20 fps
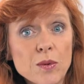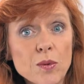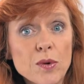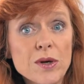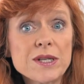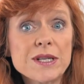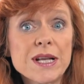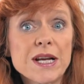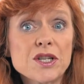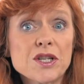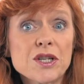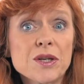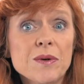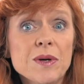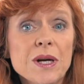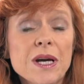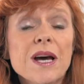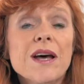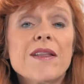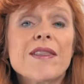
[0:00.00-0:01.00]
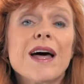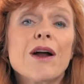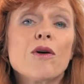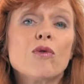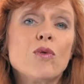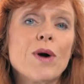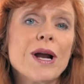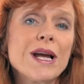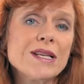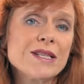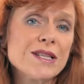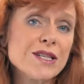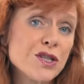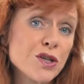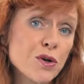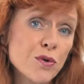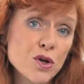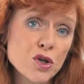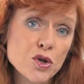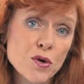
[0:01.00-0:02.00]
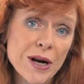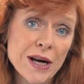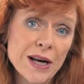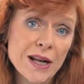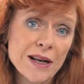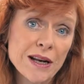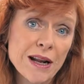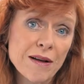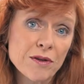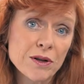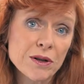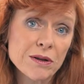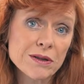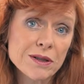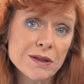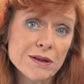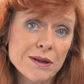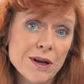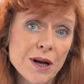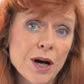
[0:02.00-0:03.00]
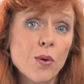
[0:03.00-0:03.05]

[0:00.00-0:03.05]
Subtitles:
What does that do? That raises your adrenaline levels.